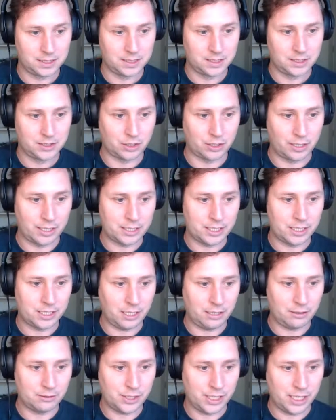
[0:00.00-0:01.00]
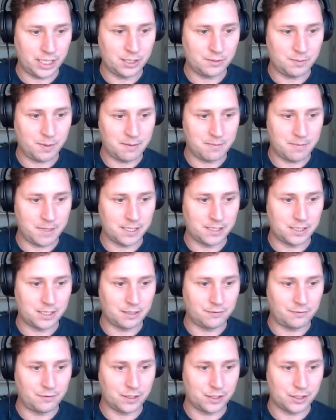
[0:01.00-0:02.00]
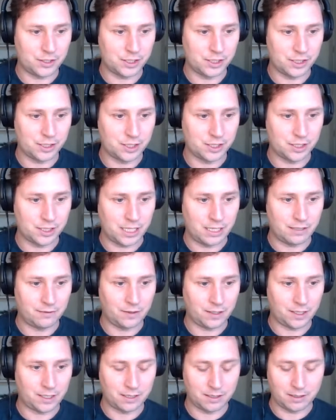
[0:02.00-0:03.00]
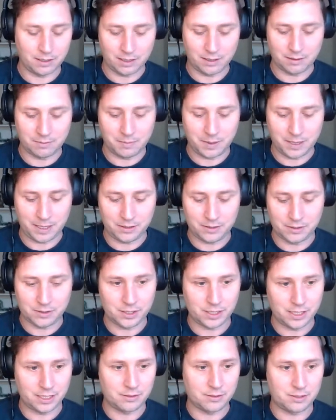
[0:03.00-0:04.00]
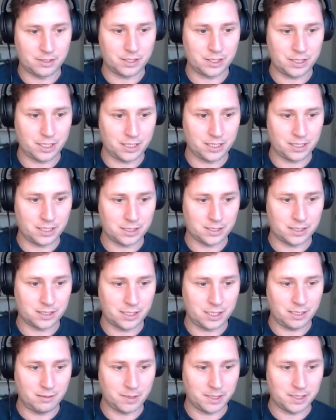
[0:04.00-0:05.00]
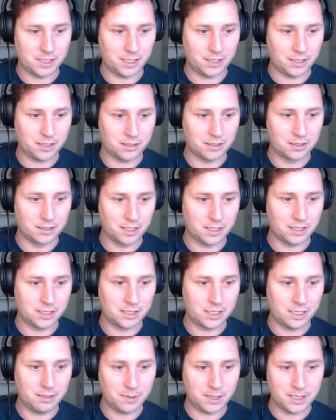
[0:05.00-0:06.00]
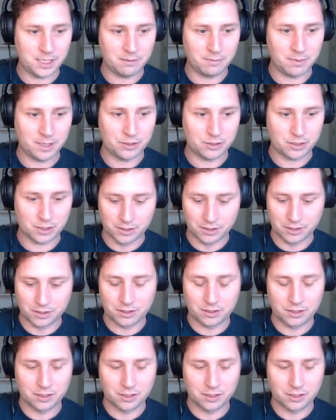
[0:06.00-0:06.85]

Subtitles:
actually I'll change my maze definition to have like a bound, and I'll just say that it's 10 by 10. It's a 10 by 10 matrix.